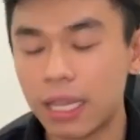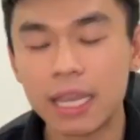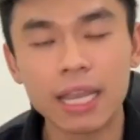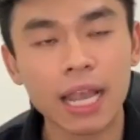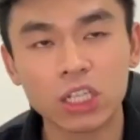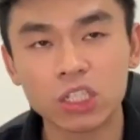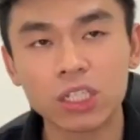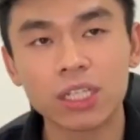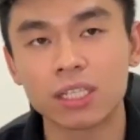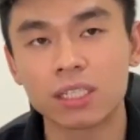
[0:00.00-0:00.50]
It
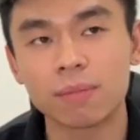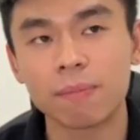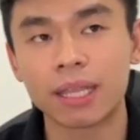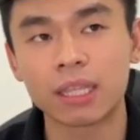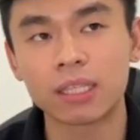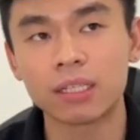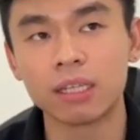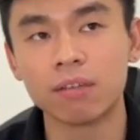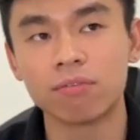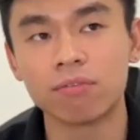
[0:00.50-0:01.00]
actually doesn't
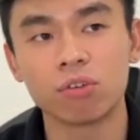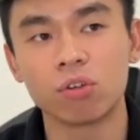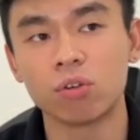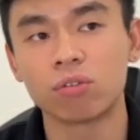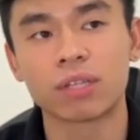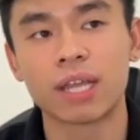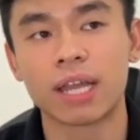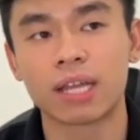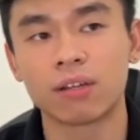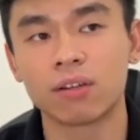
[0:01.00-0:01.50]
matter if you know
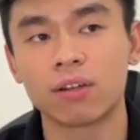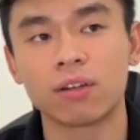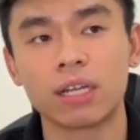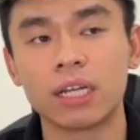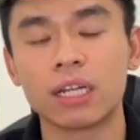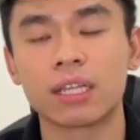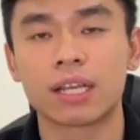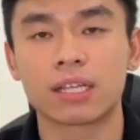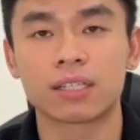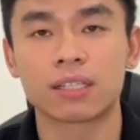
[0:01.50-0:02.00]
tech or not
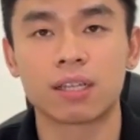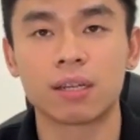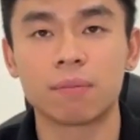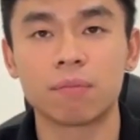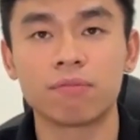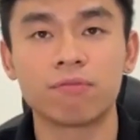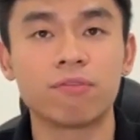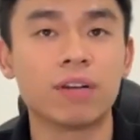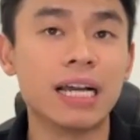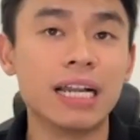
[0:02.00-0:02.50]
in a tech startup,
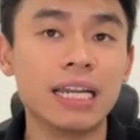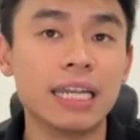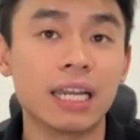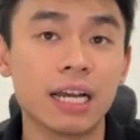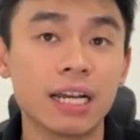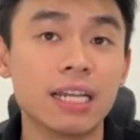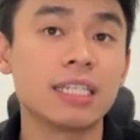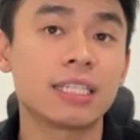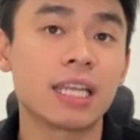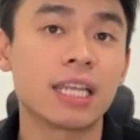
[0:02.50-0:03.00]
in
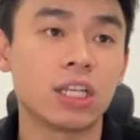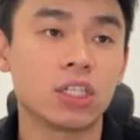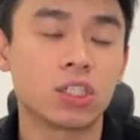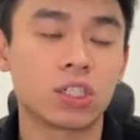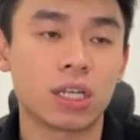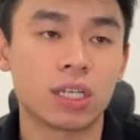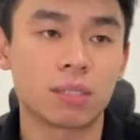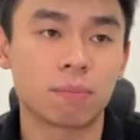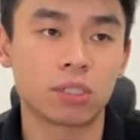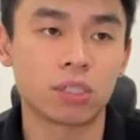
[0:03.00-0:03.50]
early
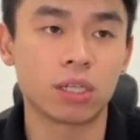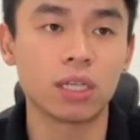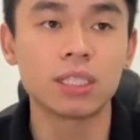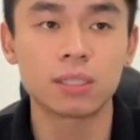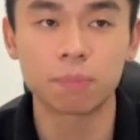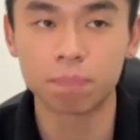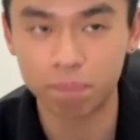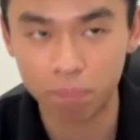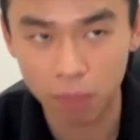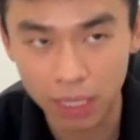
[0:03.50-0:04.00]
stage, especially.
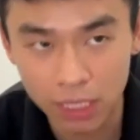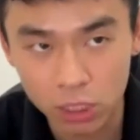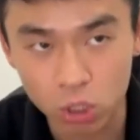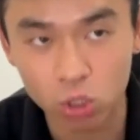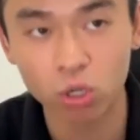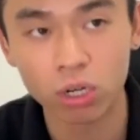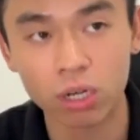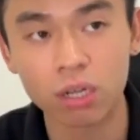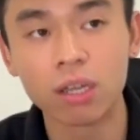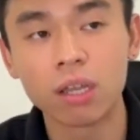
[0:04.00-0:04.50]
It's
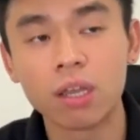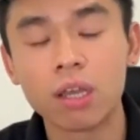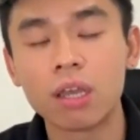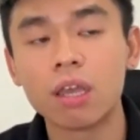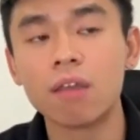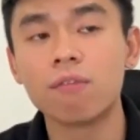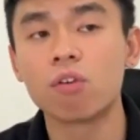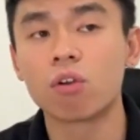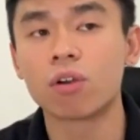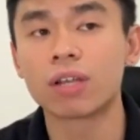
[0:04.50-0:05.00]
good
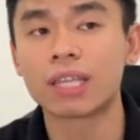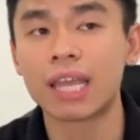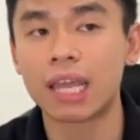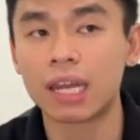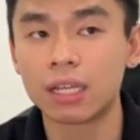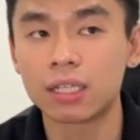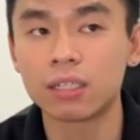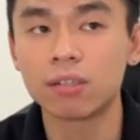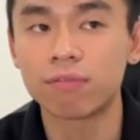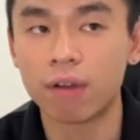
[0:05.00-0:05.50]
if you're a
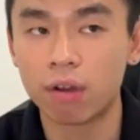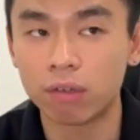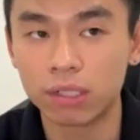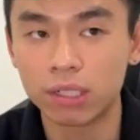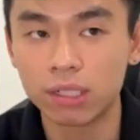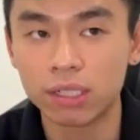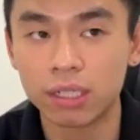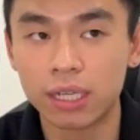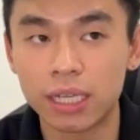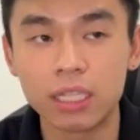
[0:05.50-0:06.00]
technical
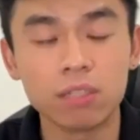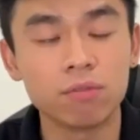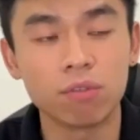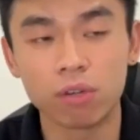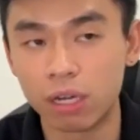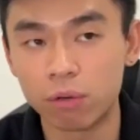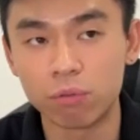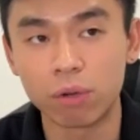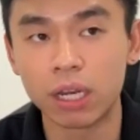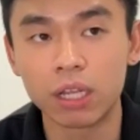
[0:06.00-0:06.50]
founder. It's
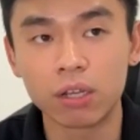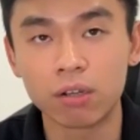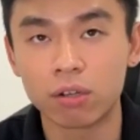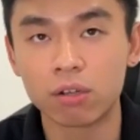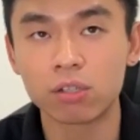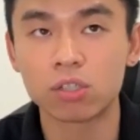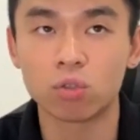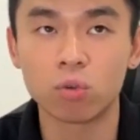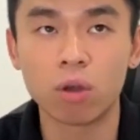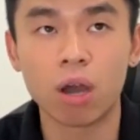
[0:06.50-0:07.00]
really good
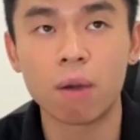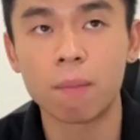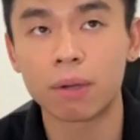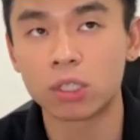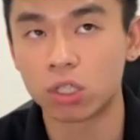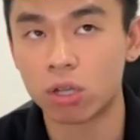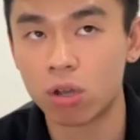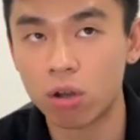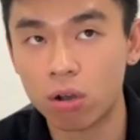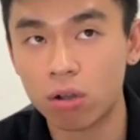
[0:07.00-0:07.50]
because you know how much
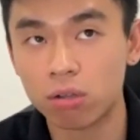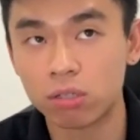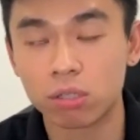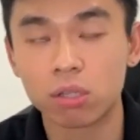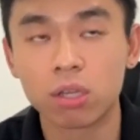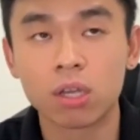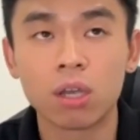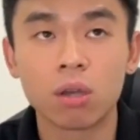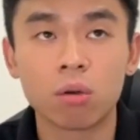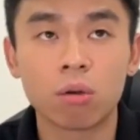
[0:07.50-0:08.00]
it costs,
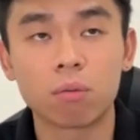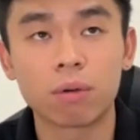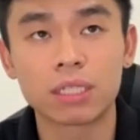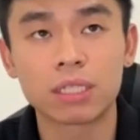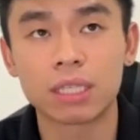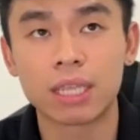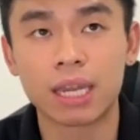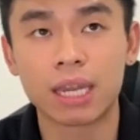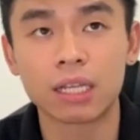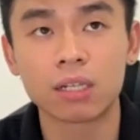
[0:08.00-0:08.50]
what's
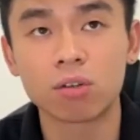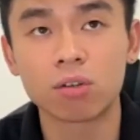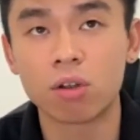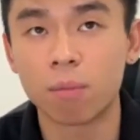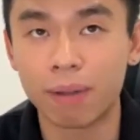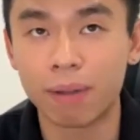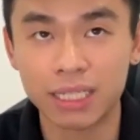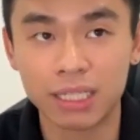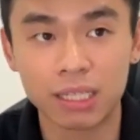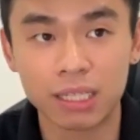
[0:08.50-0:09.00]
the technical
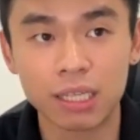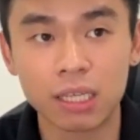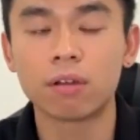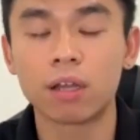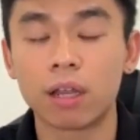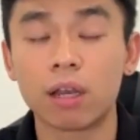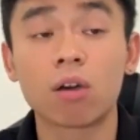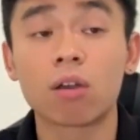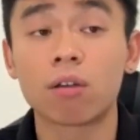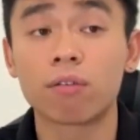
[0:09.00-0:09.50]
complexity.
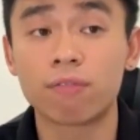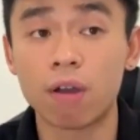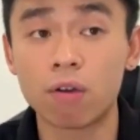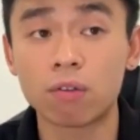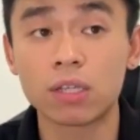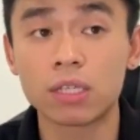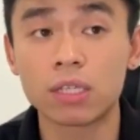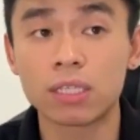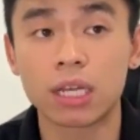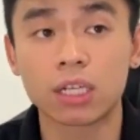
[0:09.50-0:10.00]
A lot of
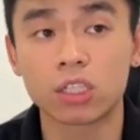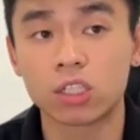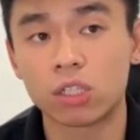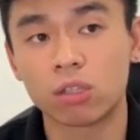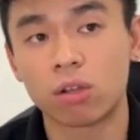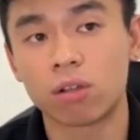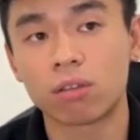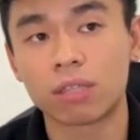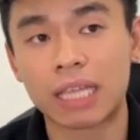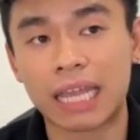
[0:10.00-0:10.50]
founders are actually
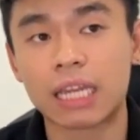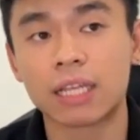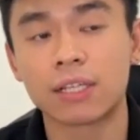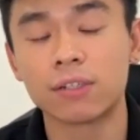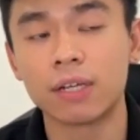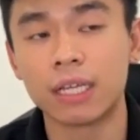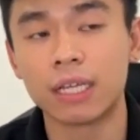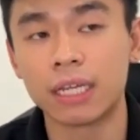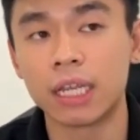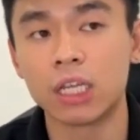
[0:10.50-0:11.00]
not
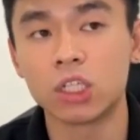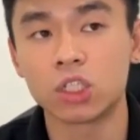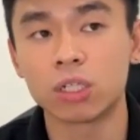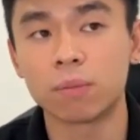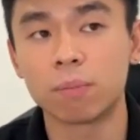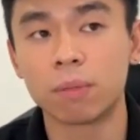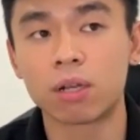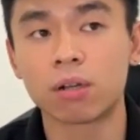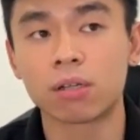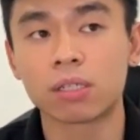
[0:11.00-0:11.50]
technical in nature
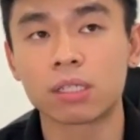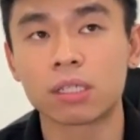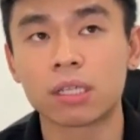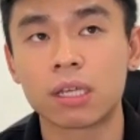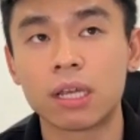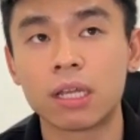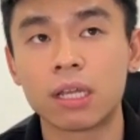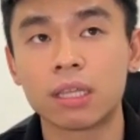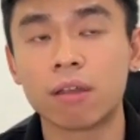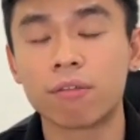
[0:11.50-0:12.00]
because
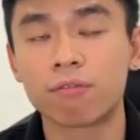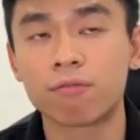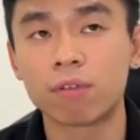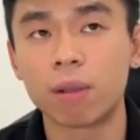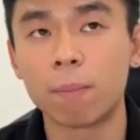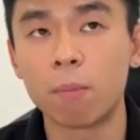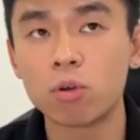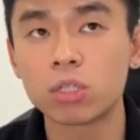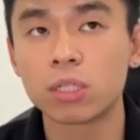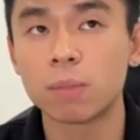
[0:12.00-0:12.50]
the
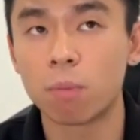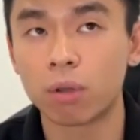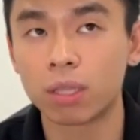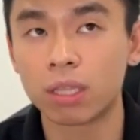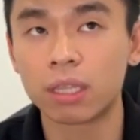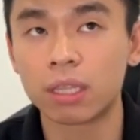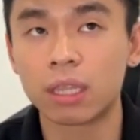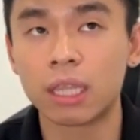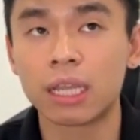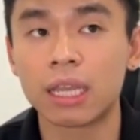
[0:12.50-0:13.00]
most
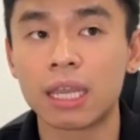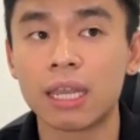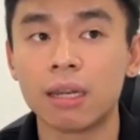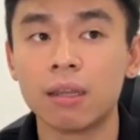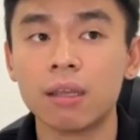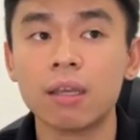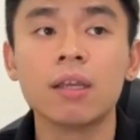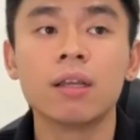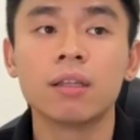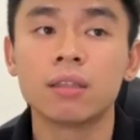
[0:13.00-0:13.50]
important thing in
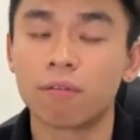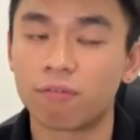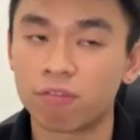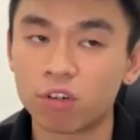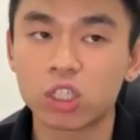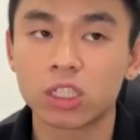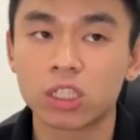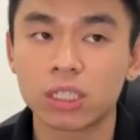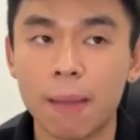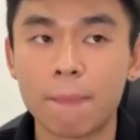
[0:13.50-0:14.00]
the
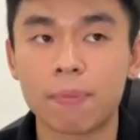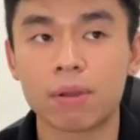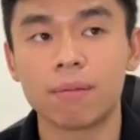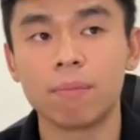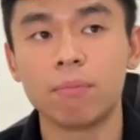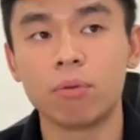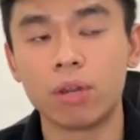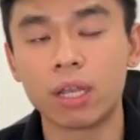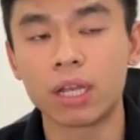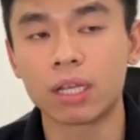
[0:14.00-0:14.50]
first step
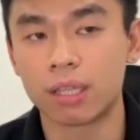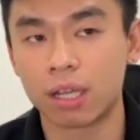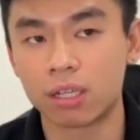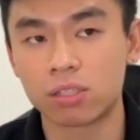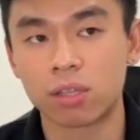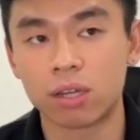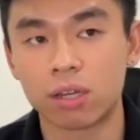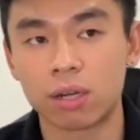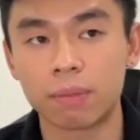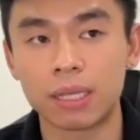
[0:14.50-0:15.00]
in building a tech
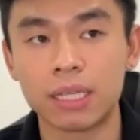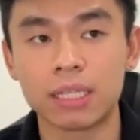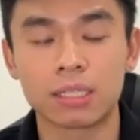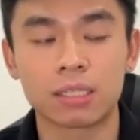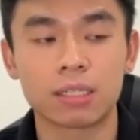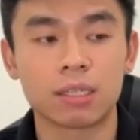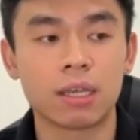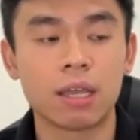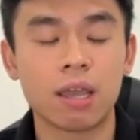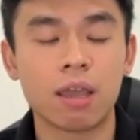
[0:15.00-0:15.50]
startup
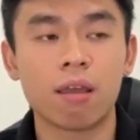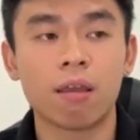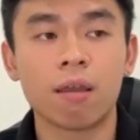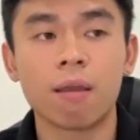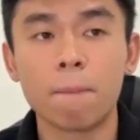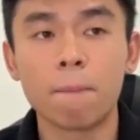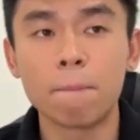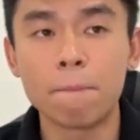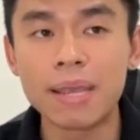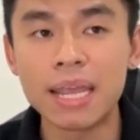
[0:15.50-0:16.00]
is
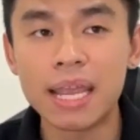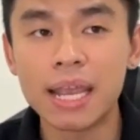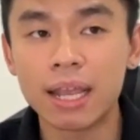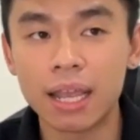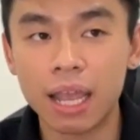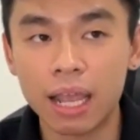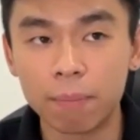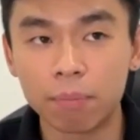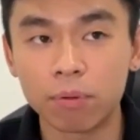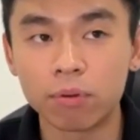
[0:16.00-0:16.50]
being
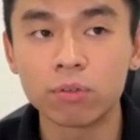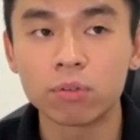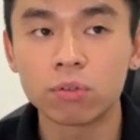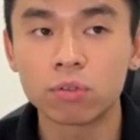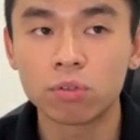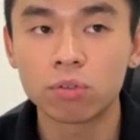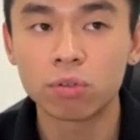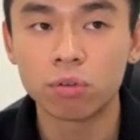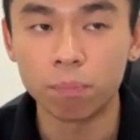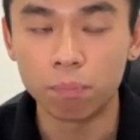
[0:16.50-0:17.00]

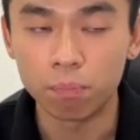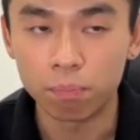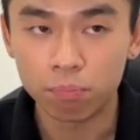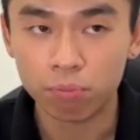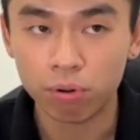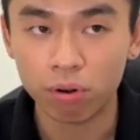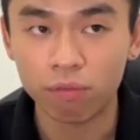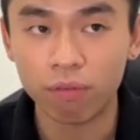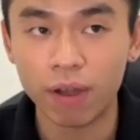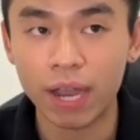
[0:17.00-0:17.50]
able to
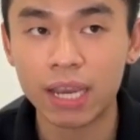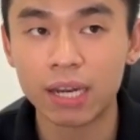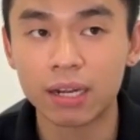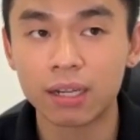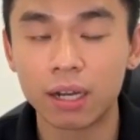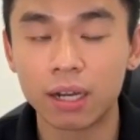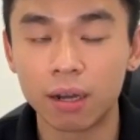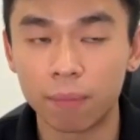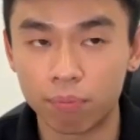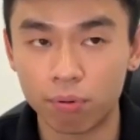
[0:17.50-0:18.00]
provide
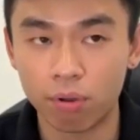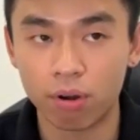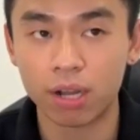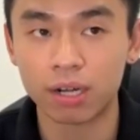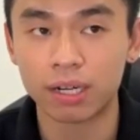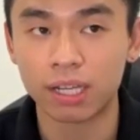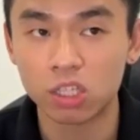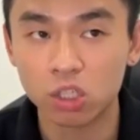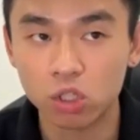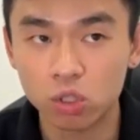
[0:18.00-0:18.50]
a
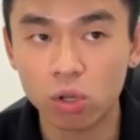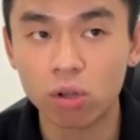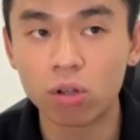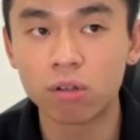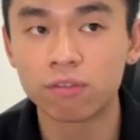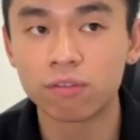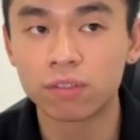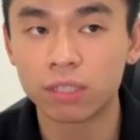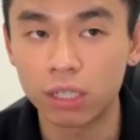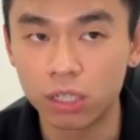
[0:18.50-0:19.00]
product that
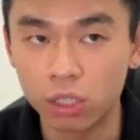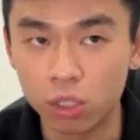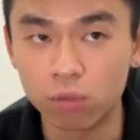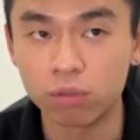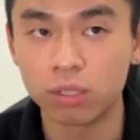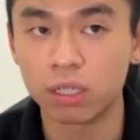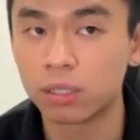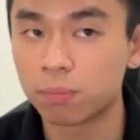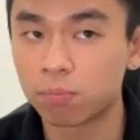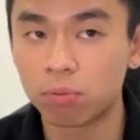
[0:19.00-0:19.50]
solves a
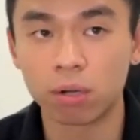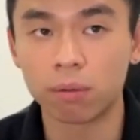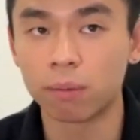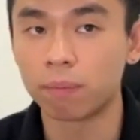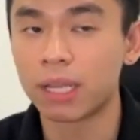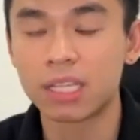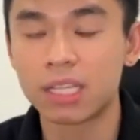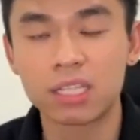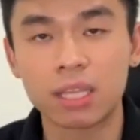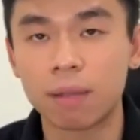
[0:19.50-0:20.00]
user's problem.
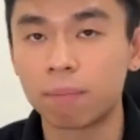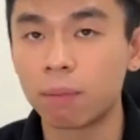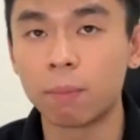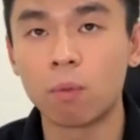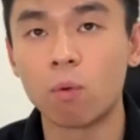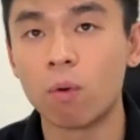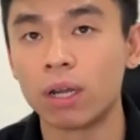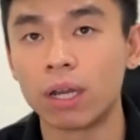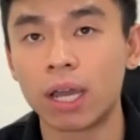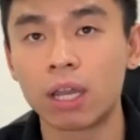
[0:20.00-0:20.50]
That's step number
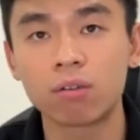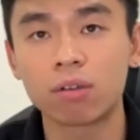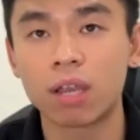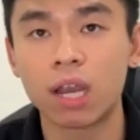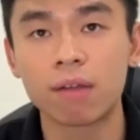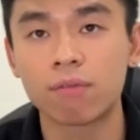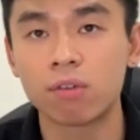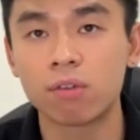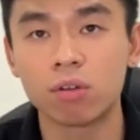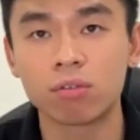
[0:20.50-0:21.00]
one. I don't
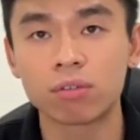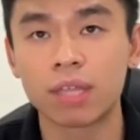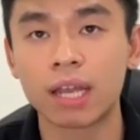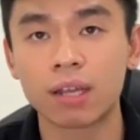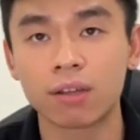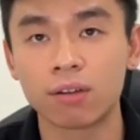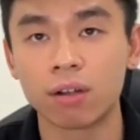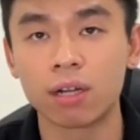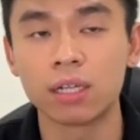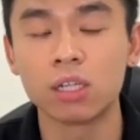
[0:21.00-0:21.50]
care if you know tech
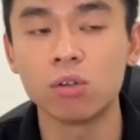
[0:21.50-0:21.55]
or not.